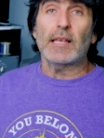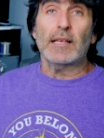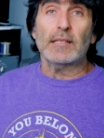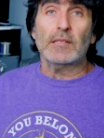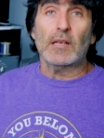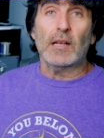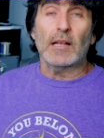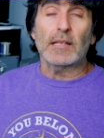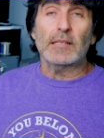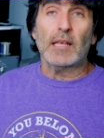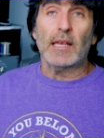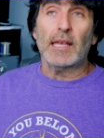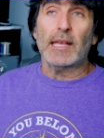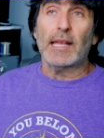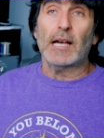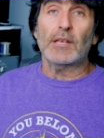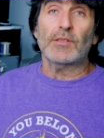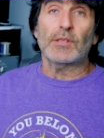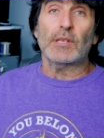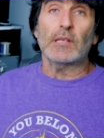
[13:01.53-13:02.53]
That's going to take
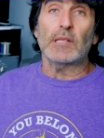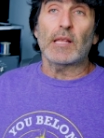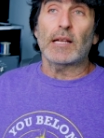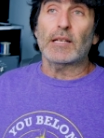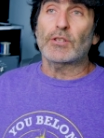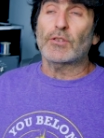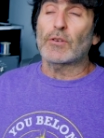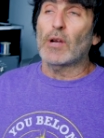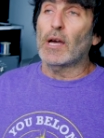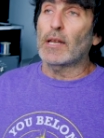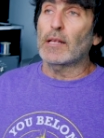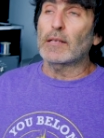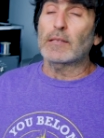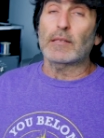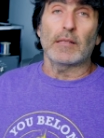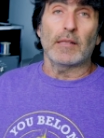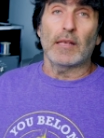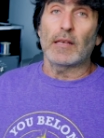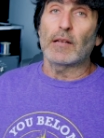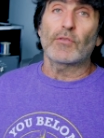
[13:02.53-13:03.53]
out the
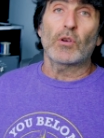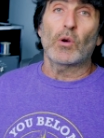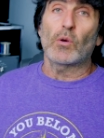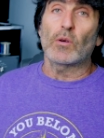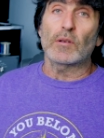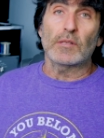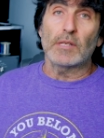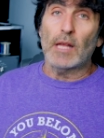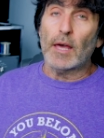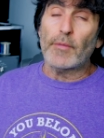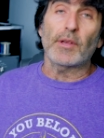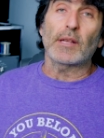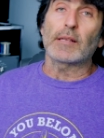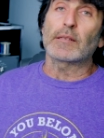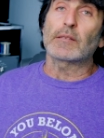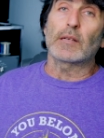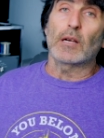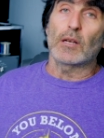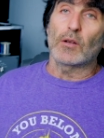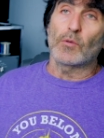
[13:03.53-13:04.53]
electronics, and then, of course, nothing
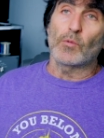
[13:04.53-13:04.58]
is going to